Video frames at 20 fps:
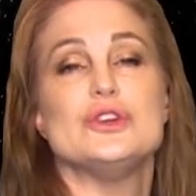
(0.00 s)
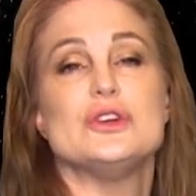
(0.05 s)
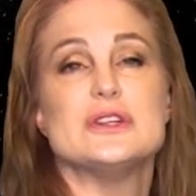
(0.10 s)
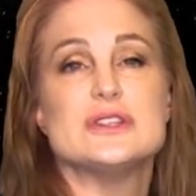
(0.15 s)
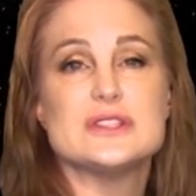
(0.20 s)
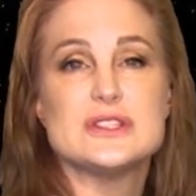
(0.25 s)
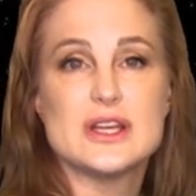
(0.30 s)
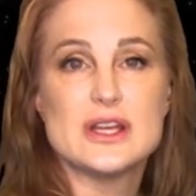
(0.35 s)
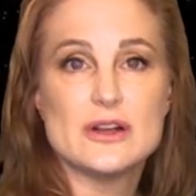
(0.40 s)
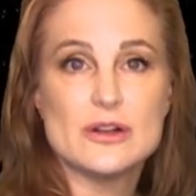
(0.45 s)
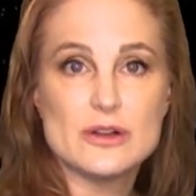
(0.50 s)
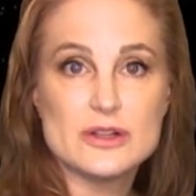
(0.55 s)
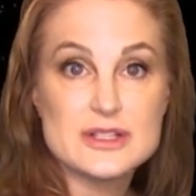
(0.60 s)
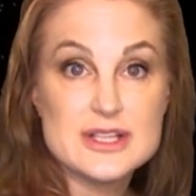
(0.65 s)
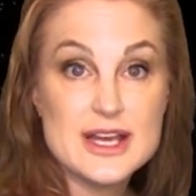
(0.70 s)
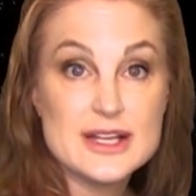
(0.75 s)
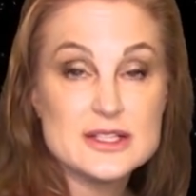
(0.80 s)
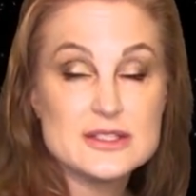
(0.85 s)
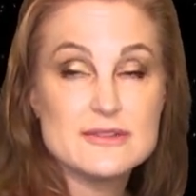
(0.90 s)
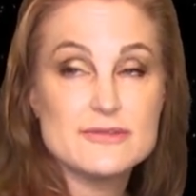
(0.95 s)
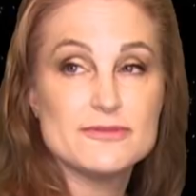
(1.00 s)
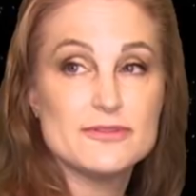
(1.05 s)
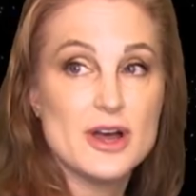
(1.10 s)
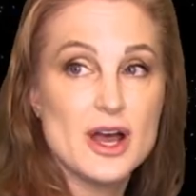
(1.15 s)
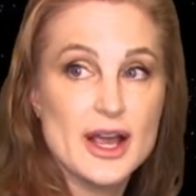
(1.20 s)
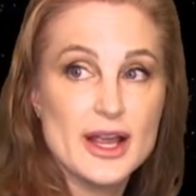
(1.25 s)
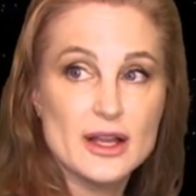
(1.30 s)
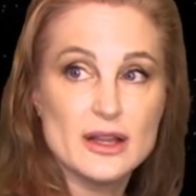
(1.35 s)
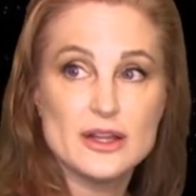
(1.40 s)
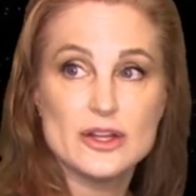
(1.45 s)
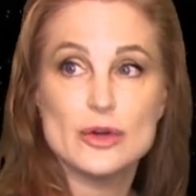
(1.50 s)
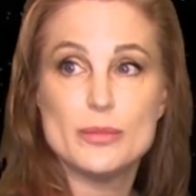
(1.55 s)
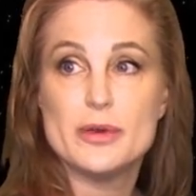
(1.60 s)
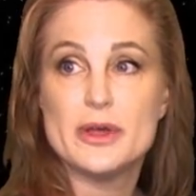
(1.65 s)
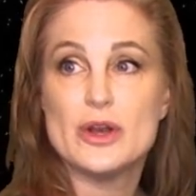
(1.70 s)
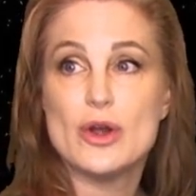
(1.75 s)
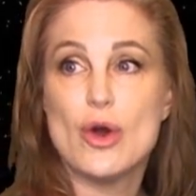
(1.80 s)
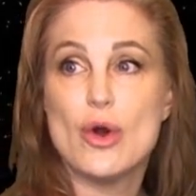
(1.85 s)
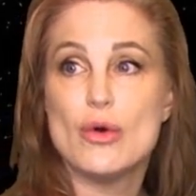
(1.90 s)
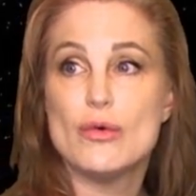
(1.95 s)
You can see it'll intensify a little
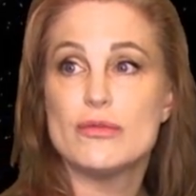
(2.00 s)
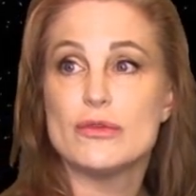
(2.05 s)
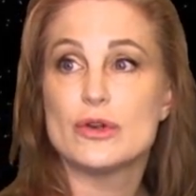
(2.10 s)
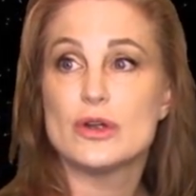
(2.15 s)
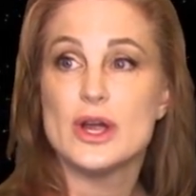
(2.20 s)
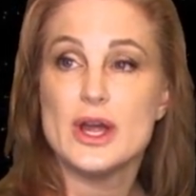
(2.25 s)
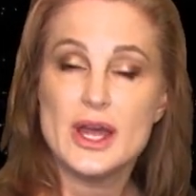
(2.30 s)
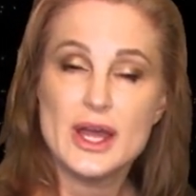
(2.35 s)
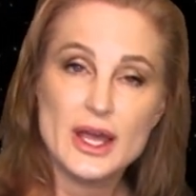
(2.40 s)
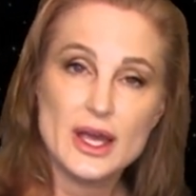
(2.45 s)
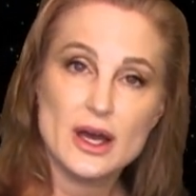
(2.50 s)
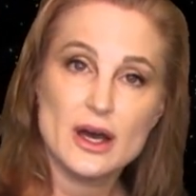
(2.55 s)
bit over